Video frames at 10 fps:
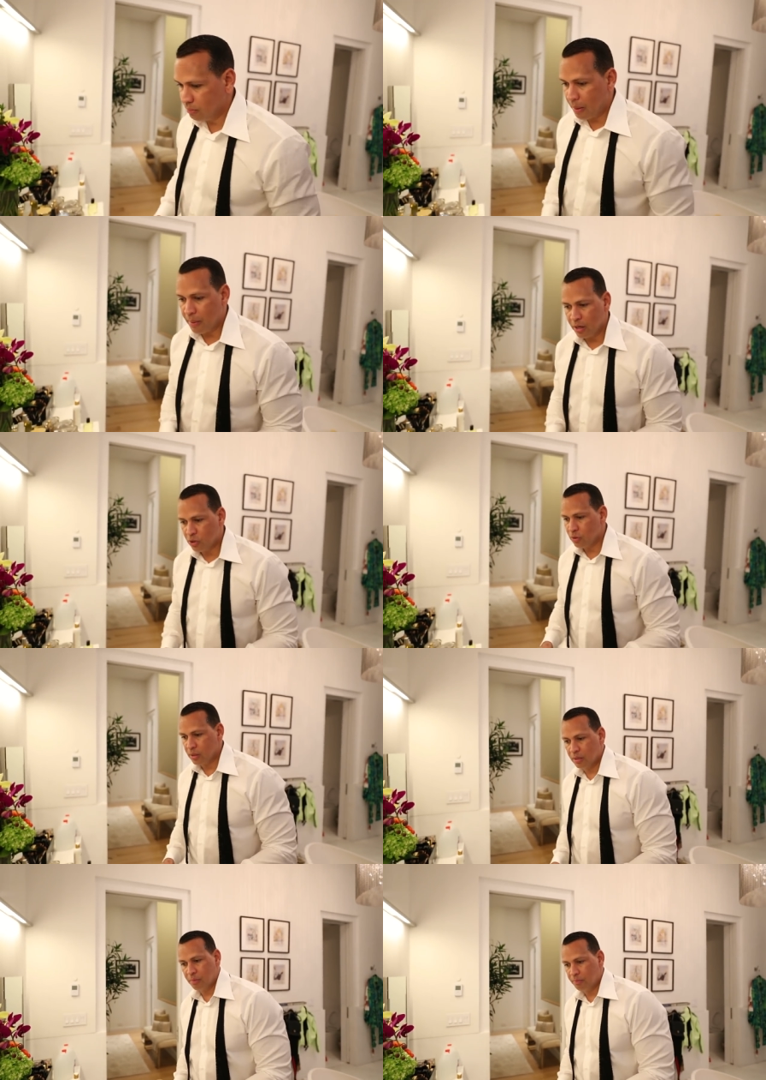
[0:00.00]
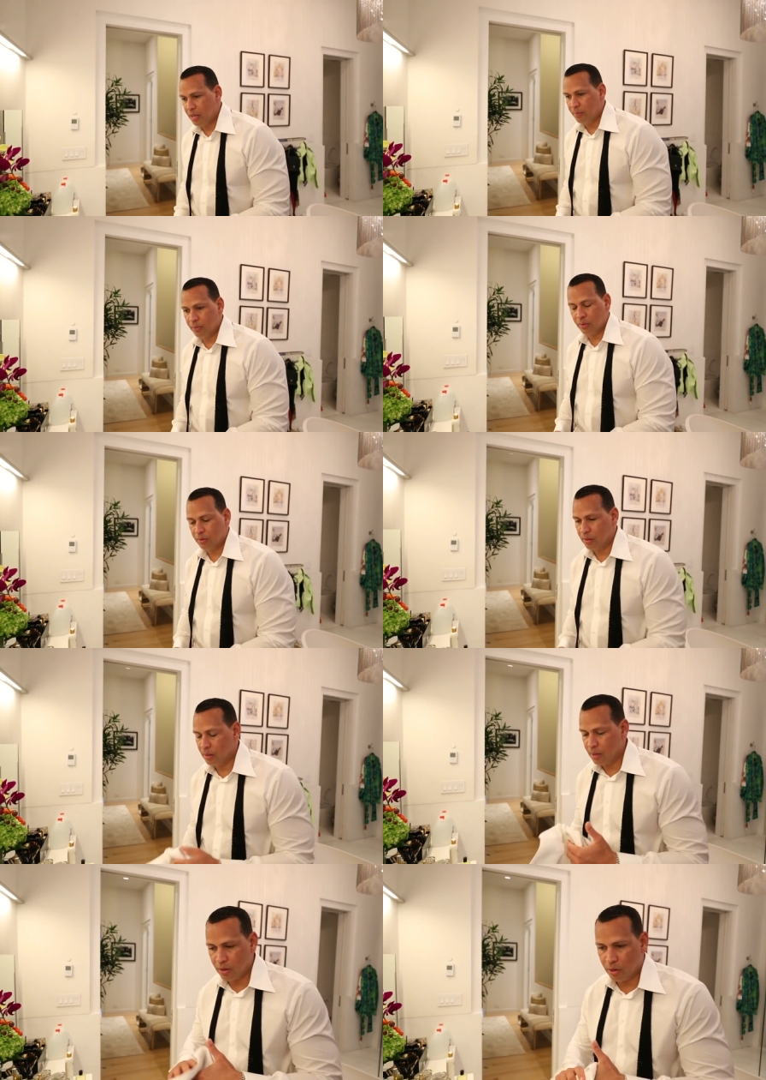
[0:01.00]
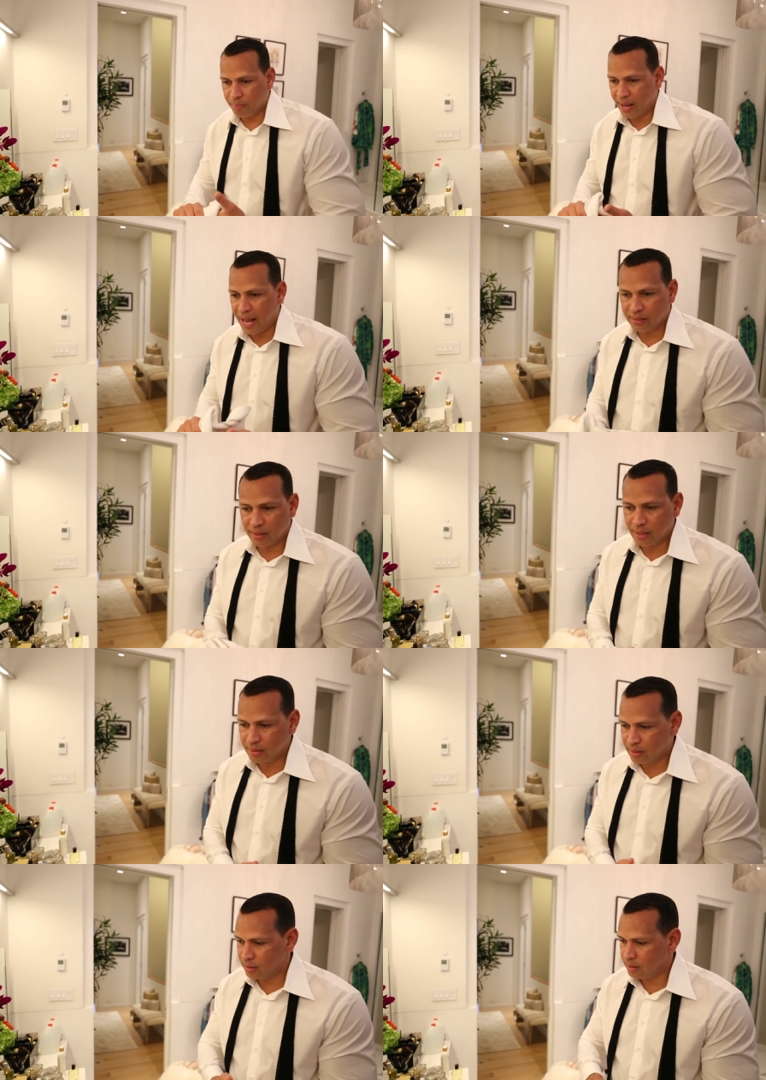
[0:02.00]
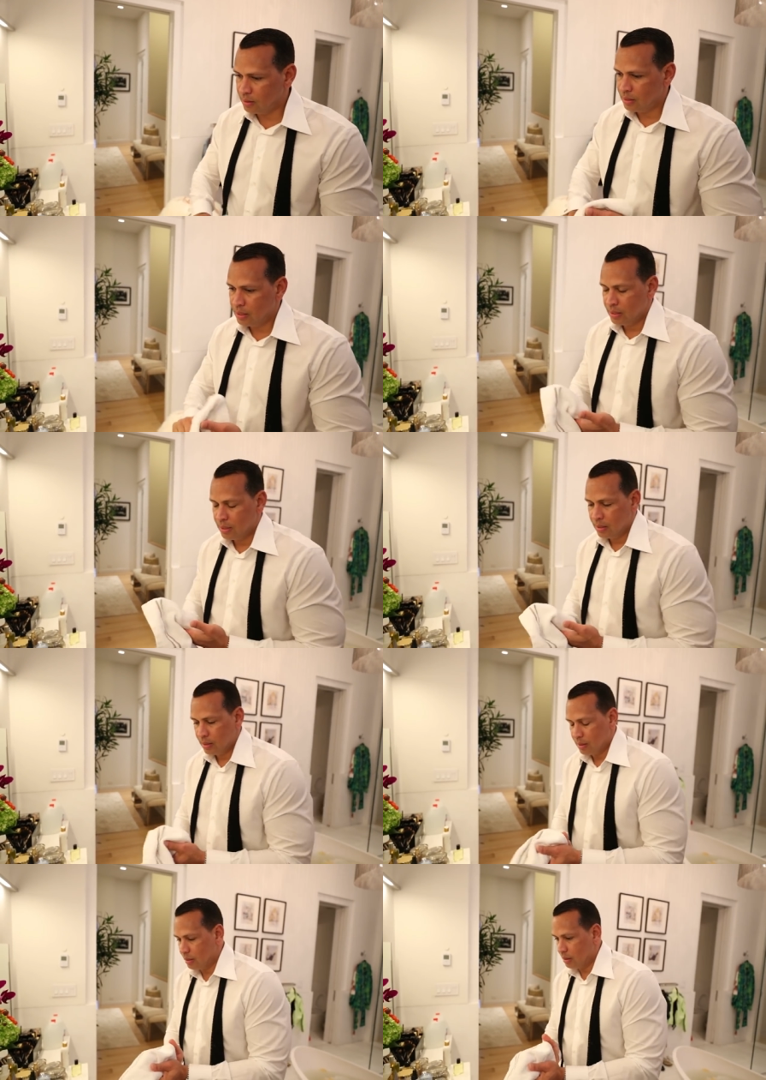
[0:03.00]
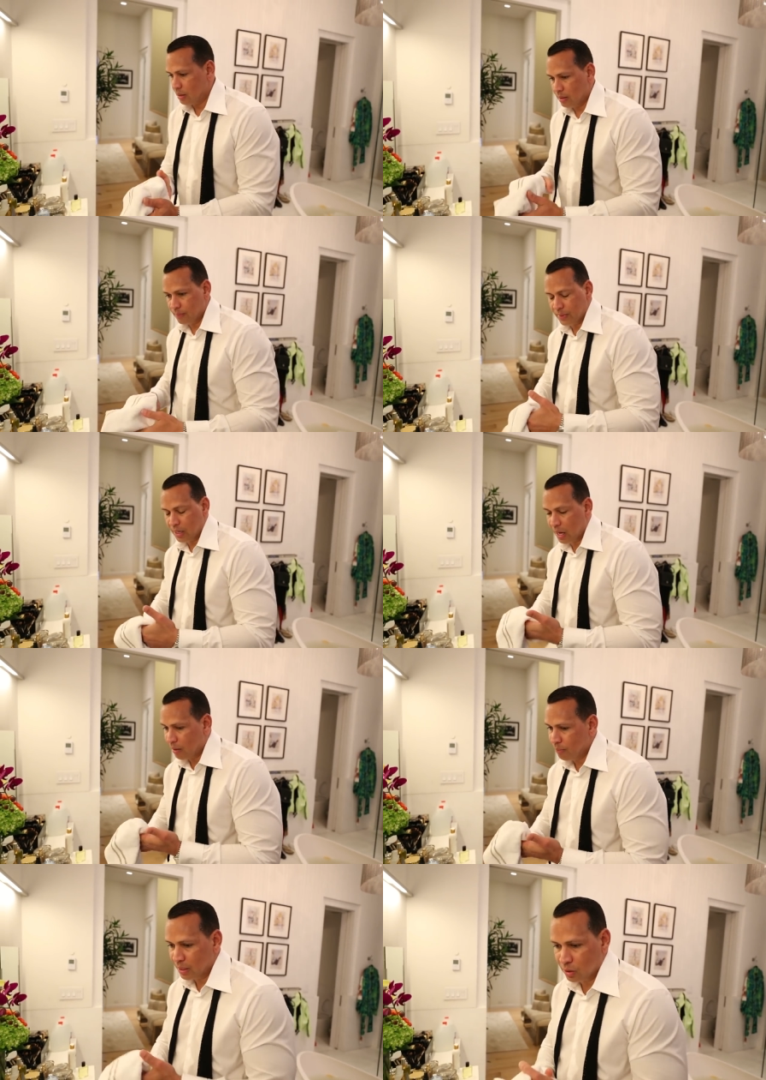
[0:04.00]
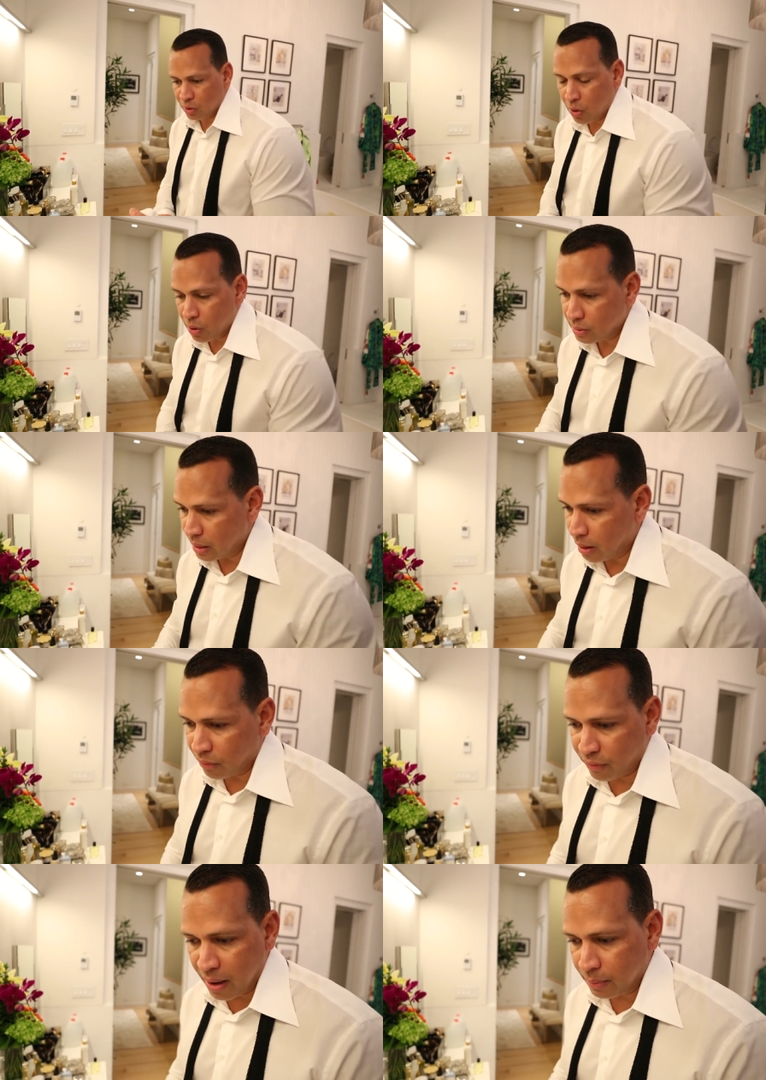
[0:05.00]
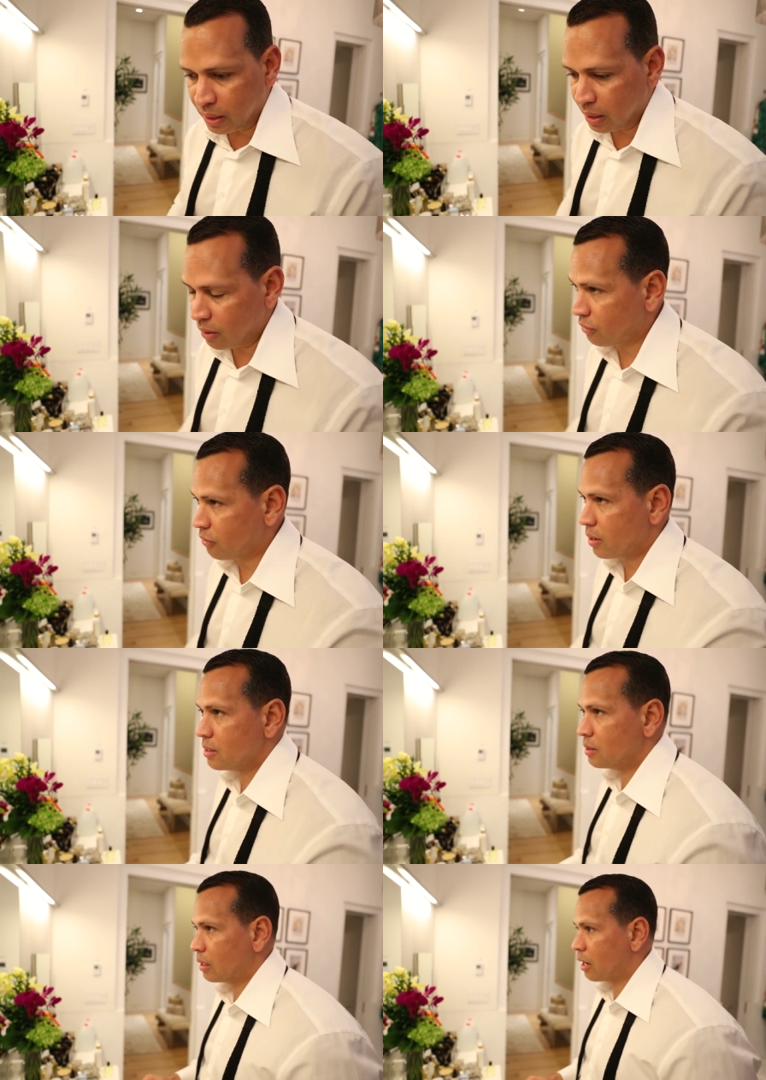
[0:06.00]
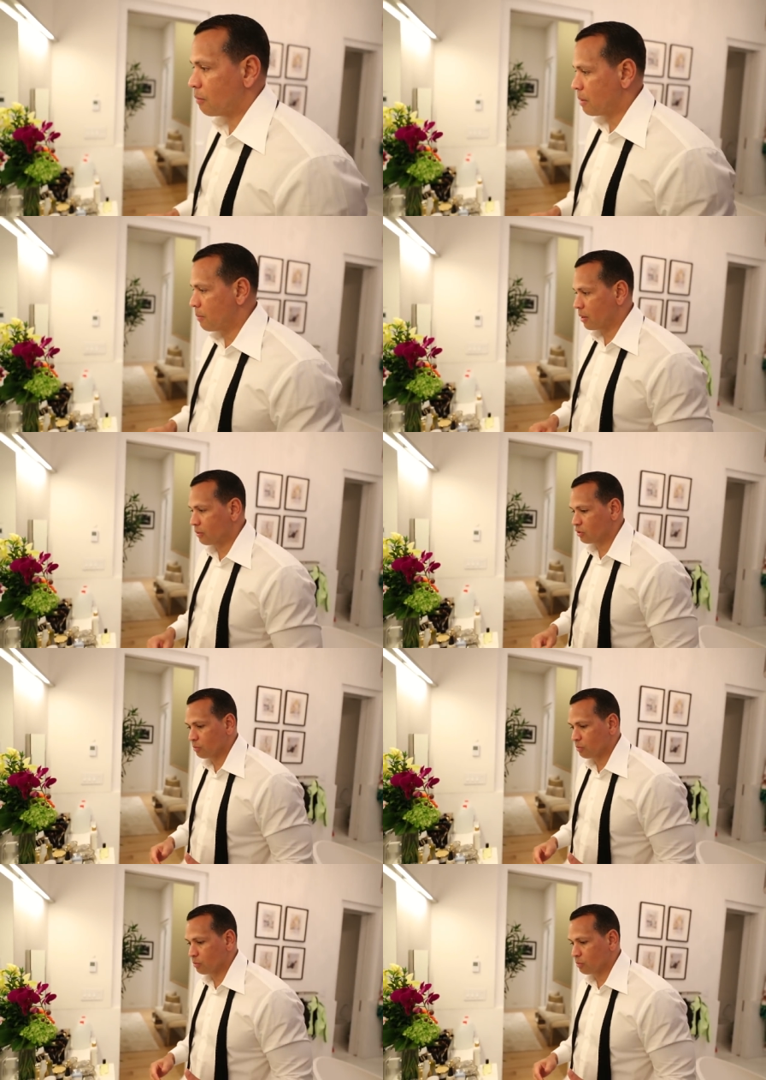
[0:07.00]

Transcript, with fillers: maybe one hundred people on our pass list. Uh, a lot of big stars, a lot of family, a lot of friends, a lot of people that have